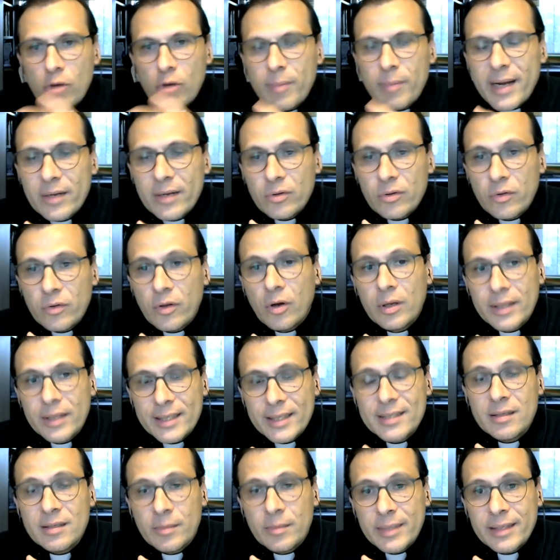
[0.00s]
back to the Old
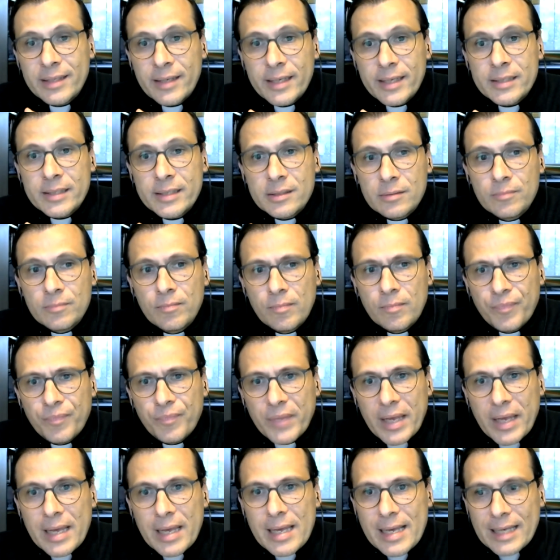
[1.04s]
Testament days.
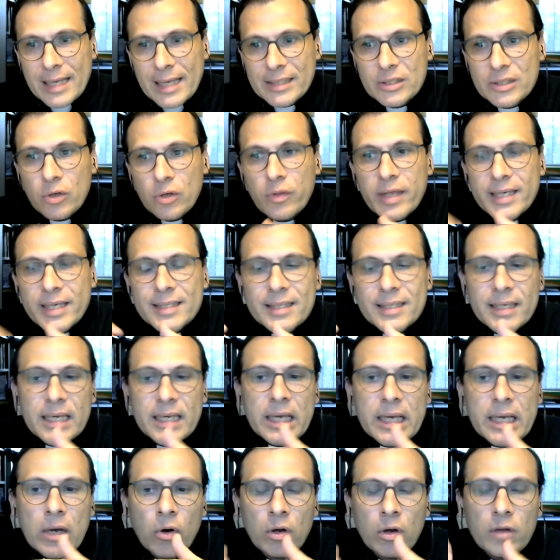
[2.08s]
And so they
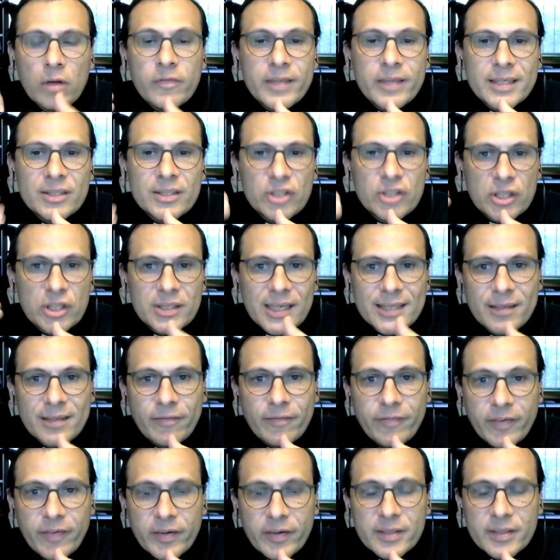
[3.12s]
see all of this just as a
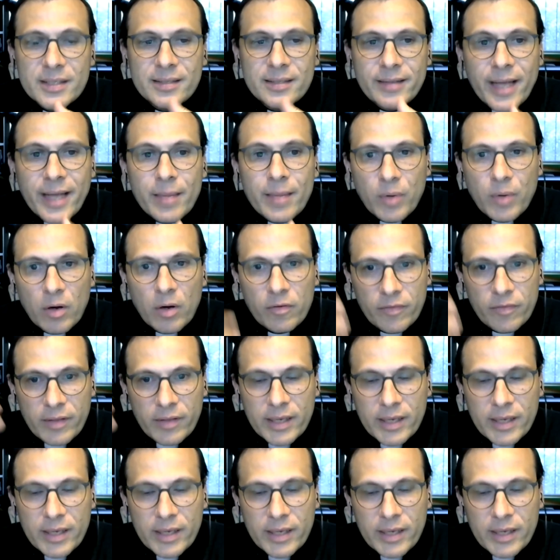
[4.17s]
first step of the